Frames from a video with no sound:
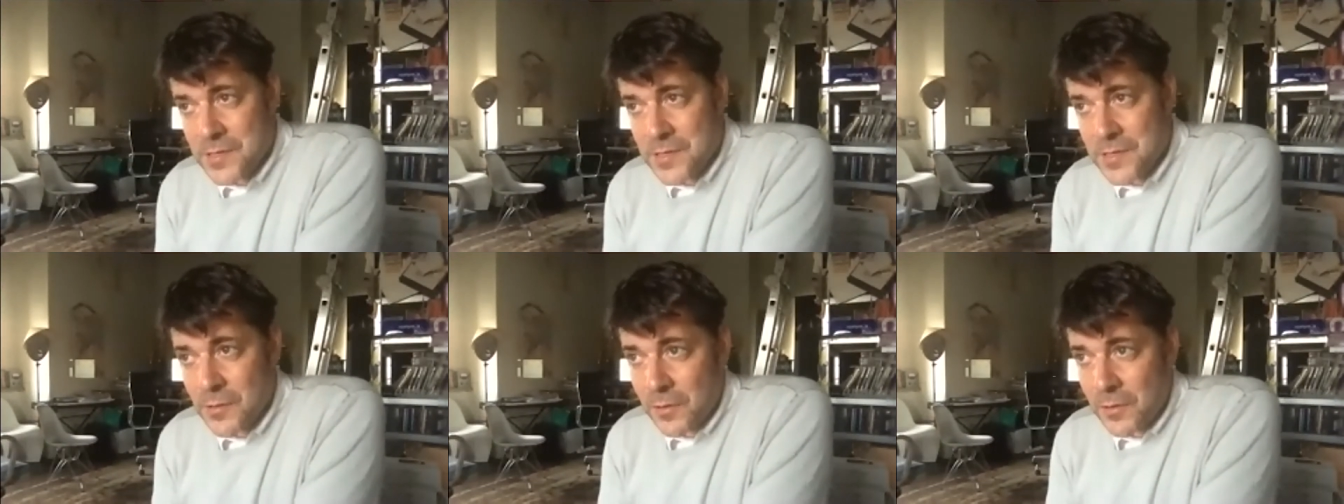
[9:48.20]

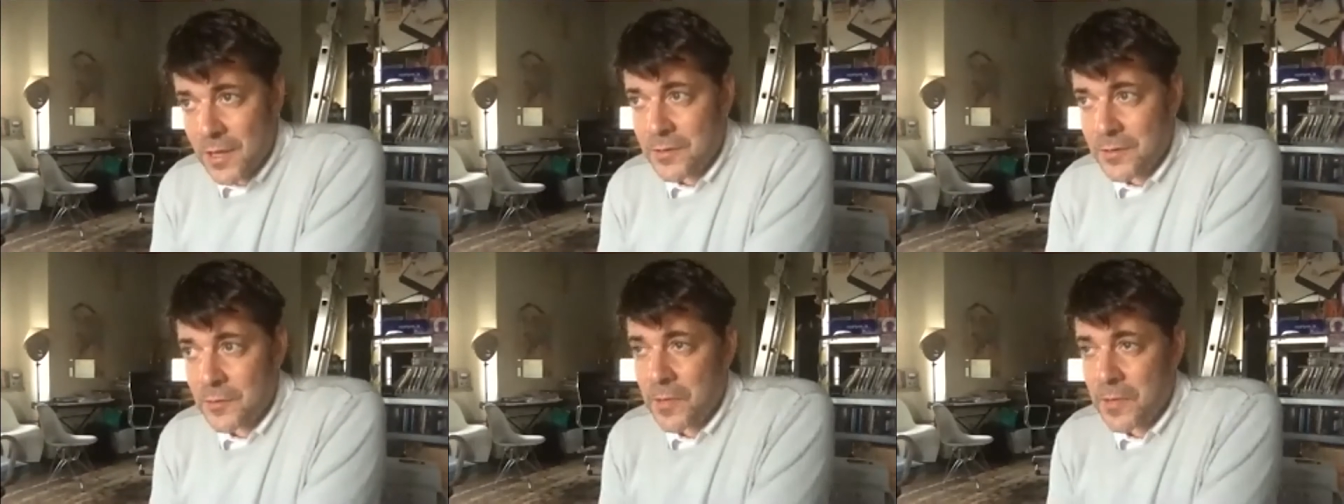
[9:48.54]
I'm
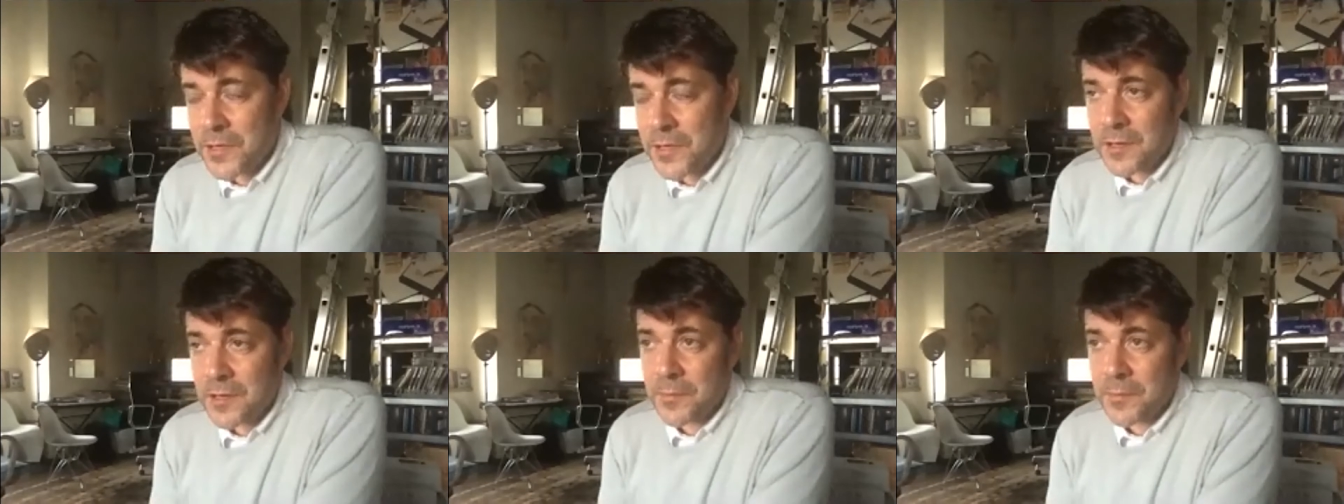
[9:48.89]
so
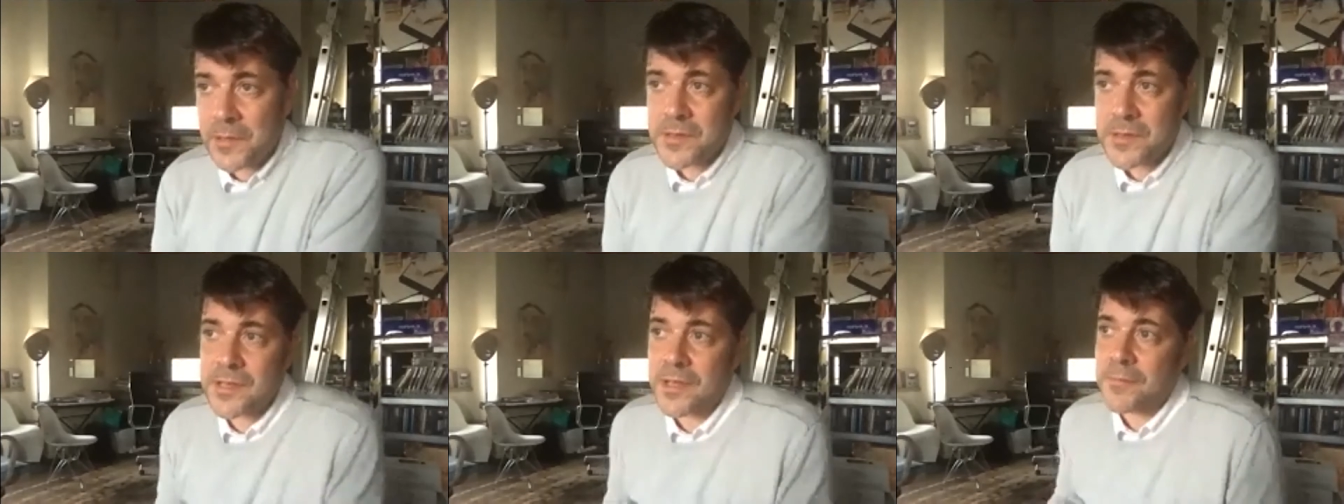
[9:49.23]
glad you're
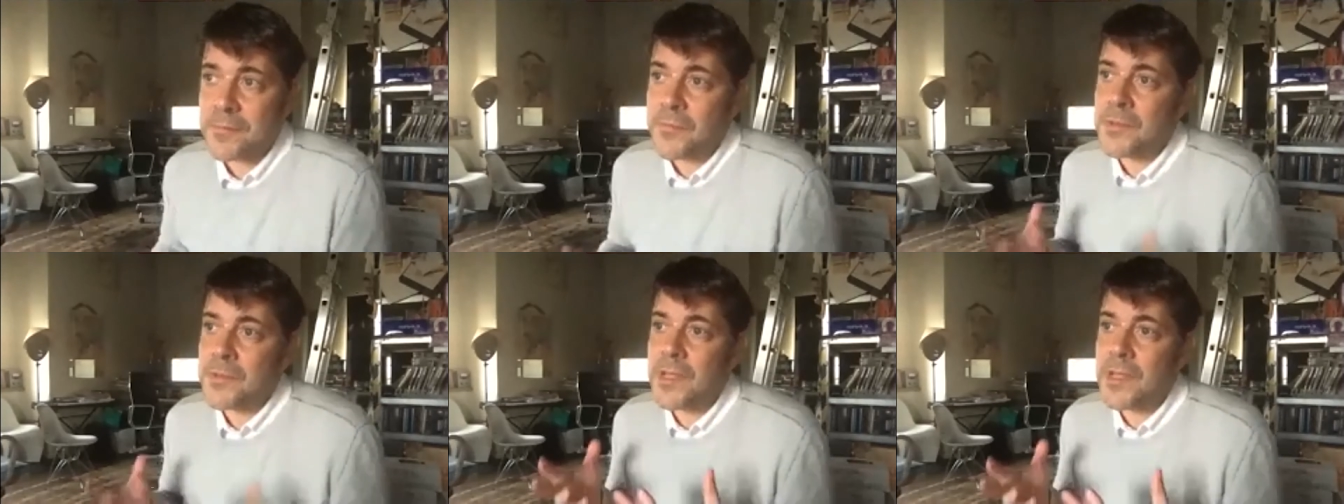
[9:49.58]
mentioning
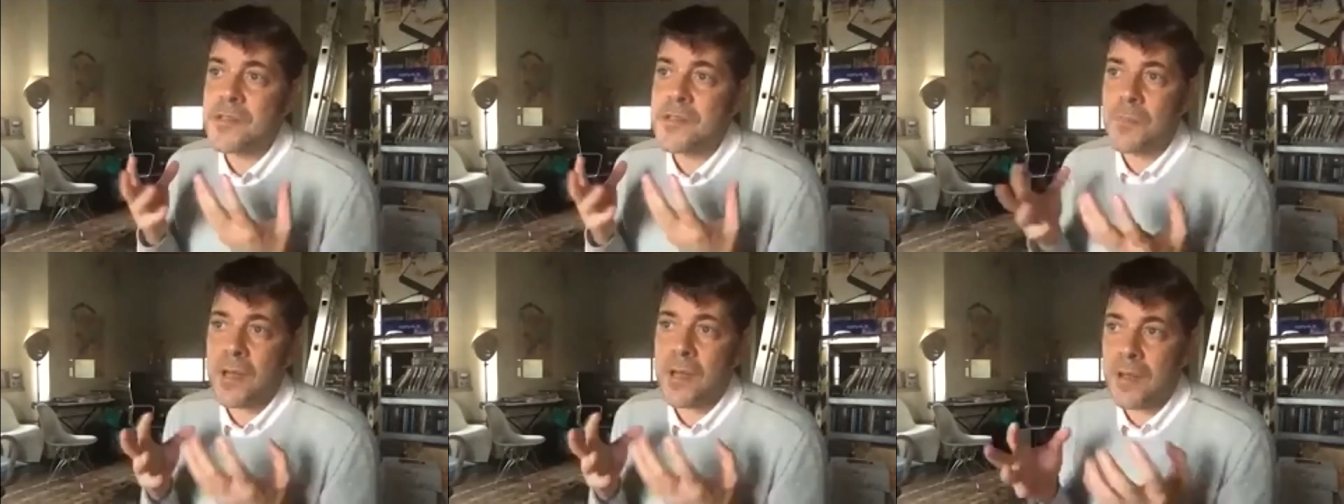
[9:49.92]
because that
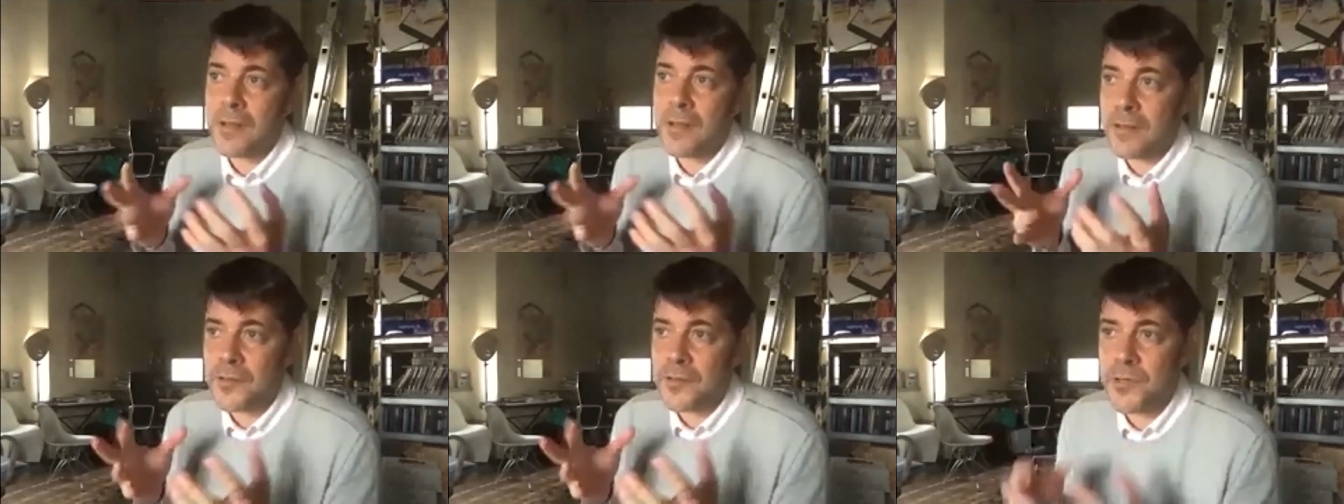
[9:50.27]
that
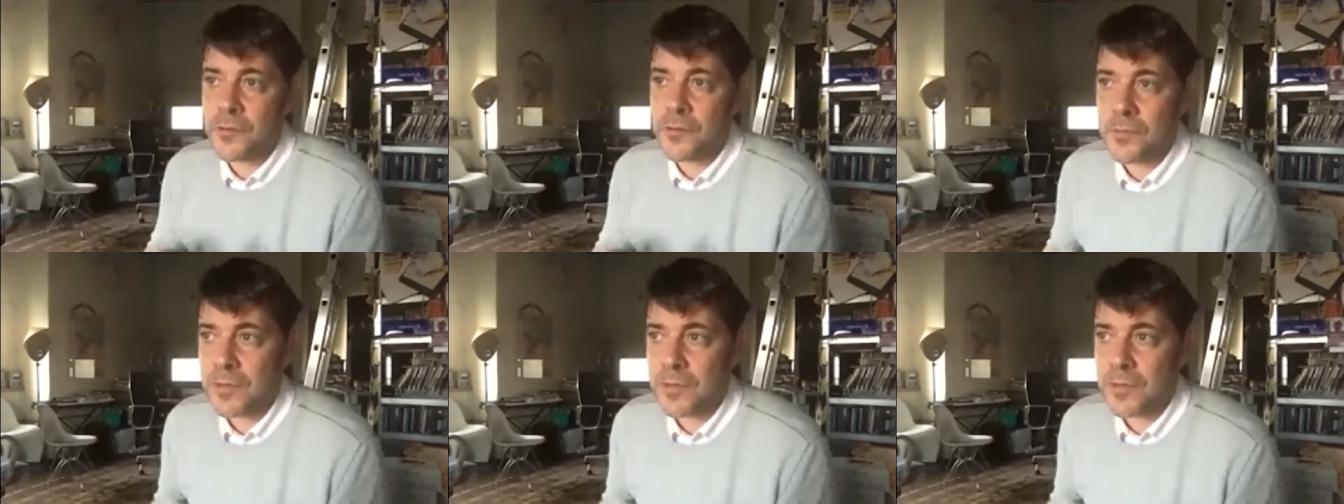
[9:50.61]
is my
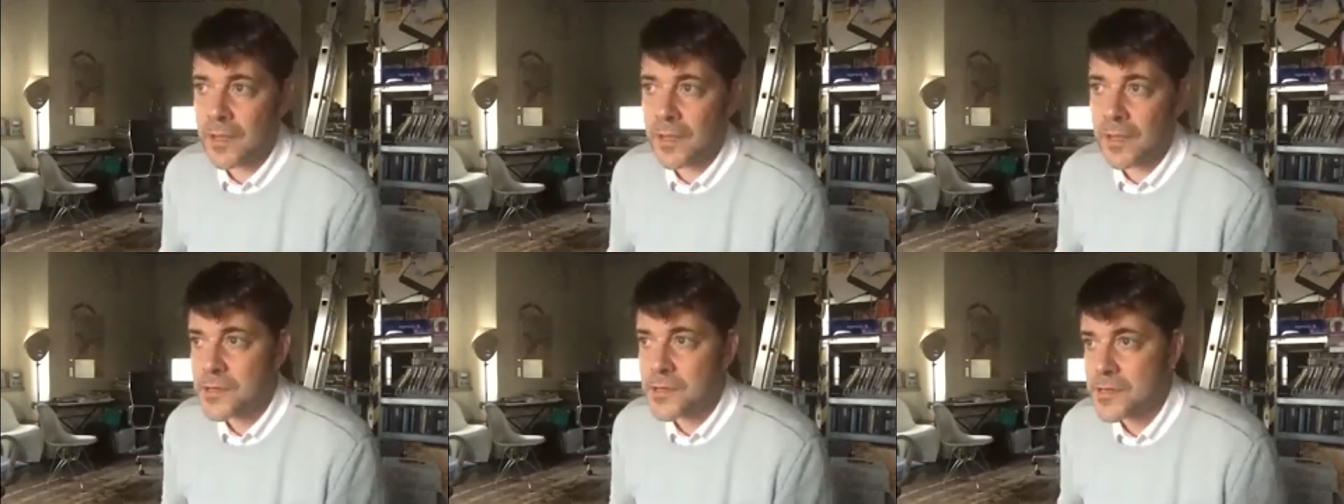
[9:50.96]
little
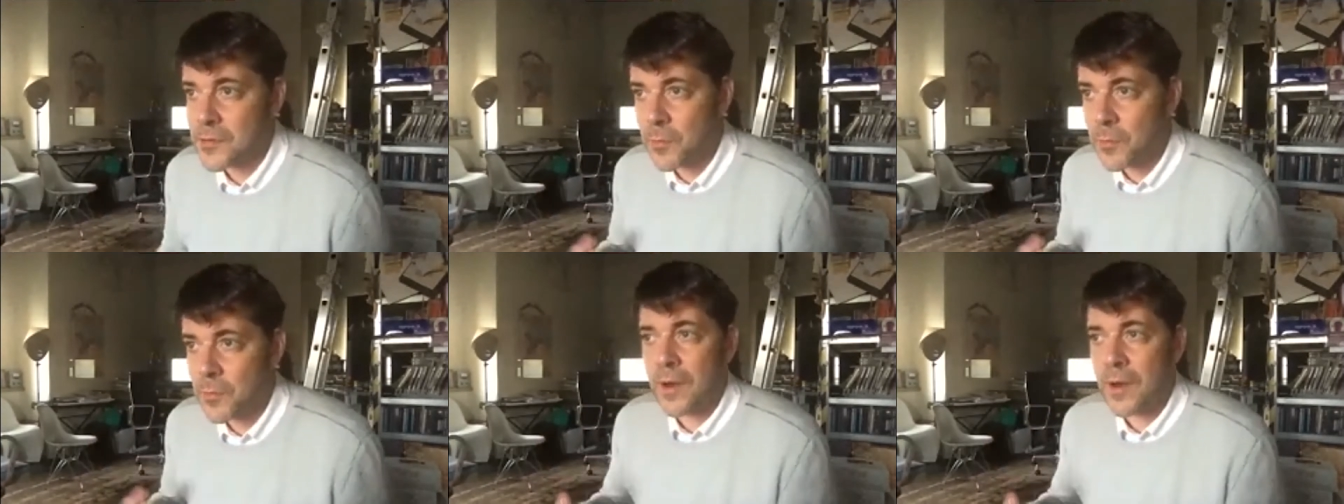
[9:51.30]
jewel. I
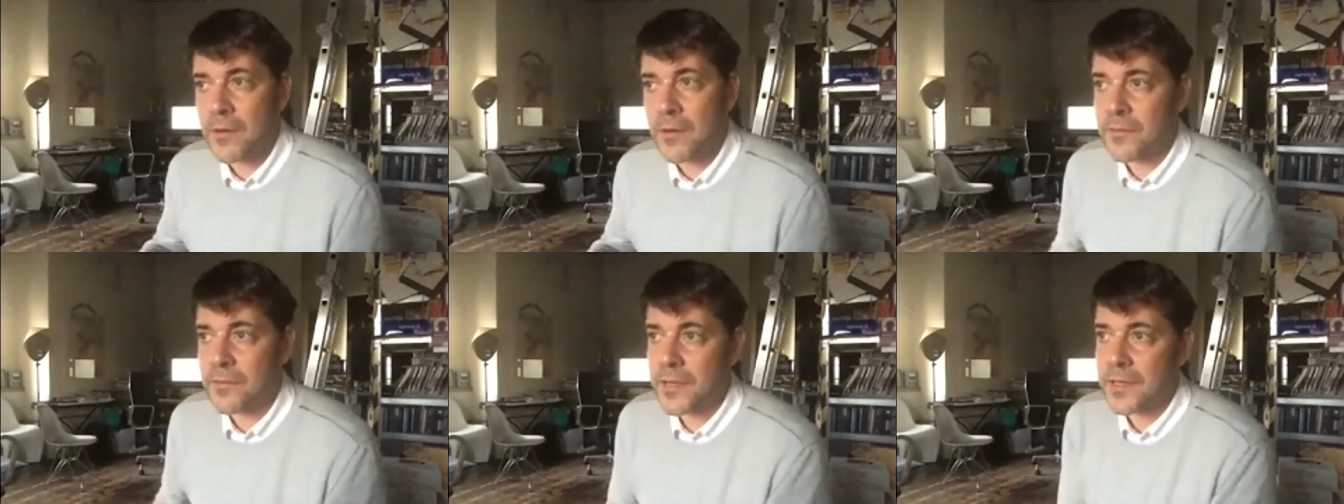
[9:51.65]
was so
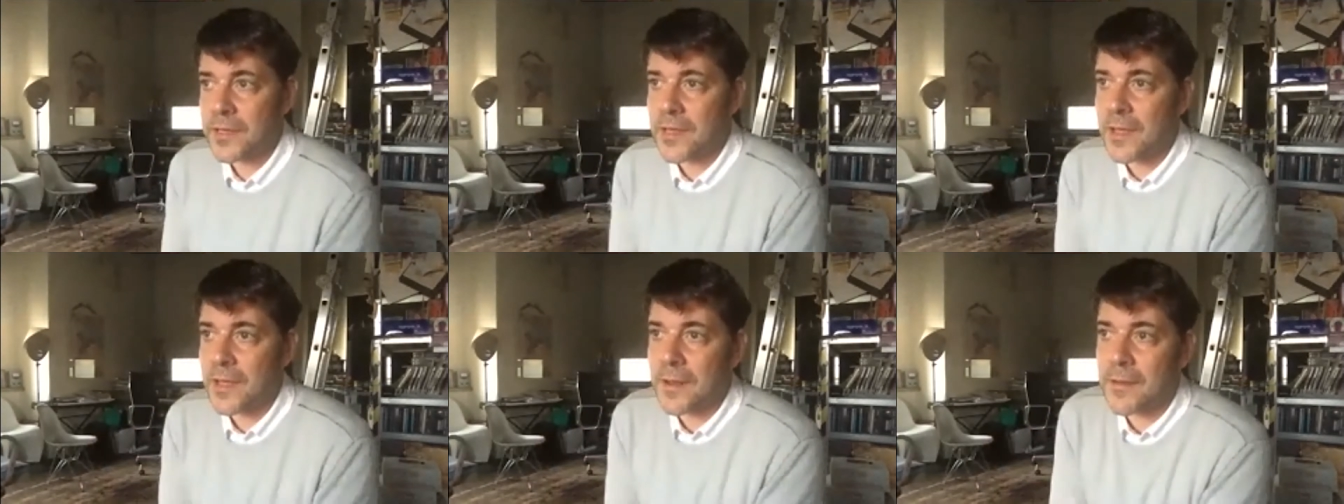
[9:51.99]

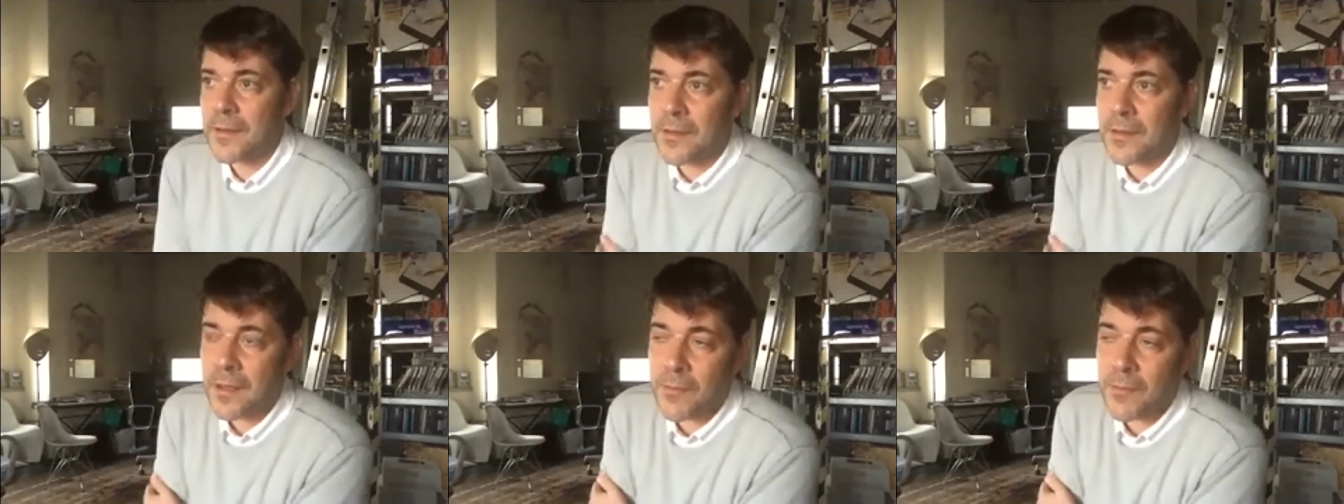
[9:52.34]
proud of it,
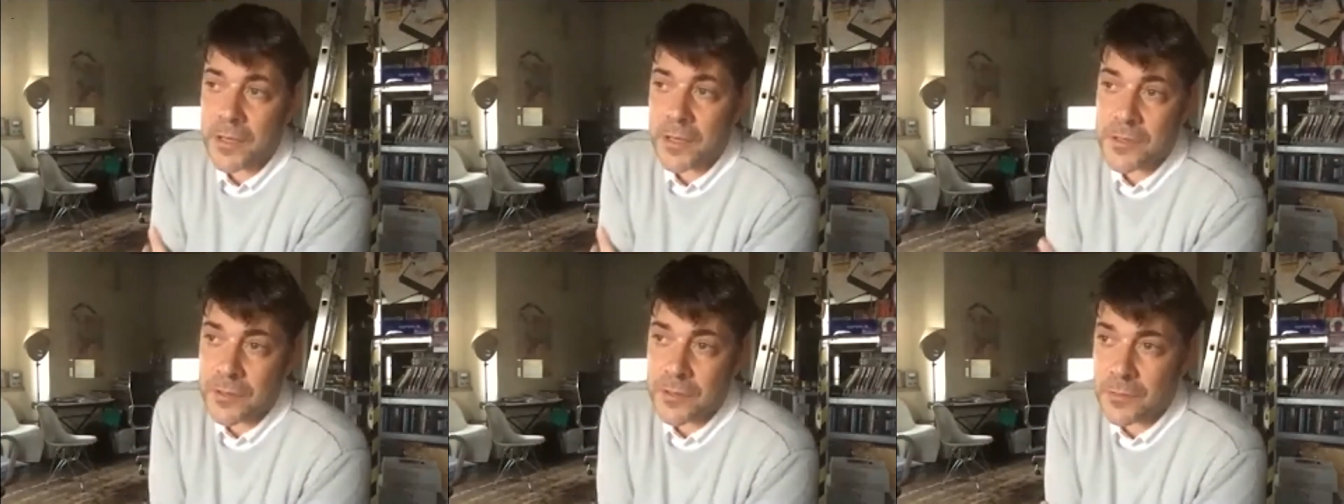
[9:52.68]
and
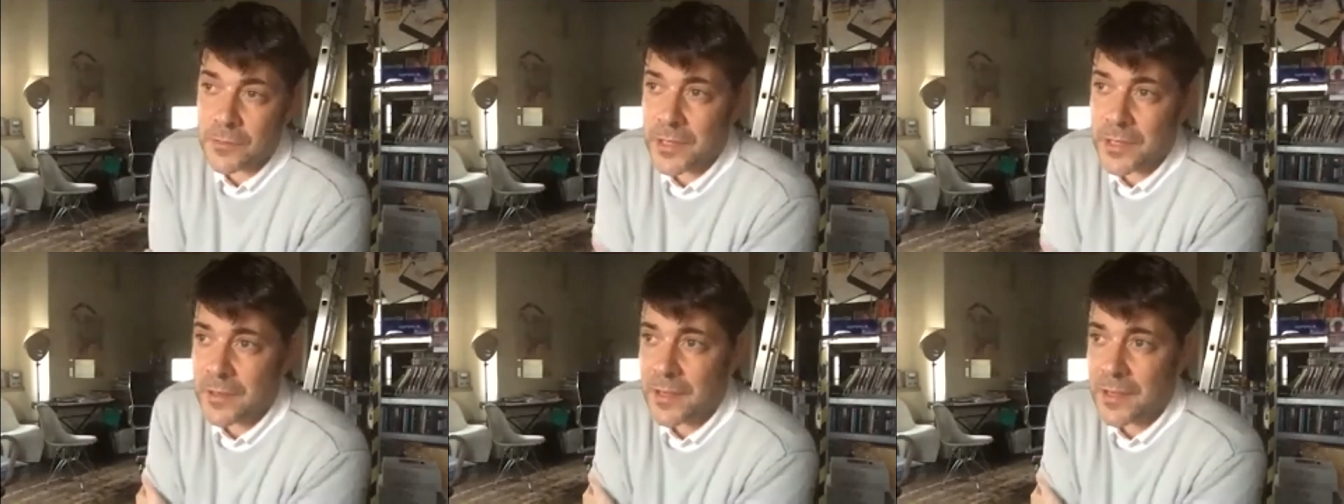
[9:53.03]
I wanted to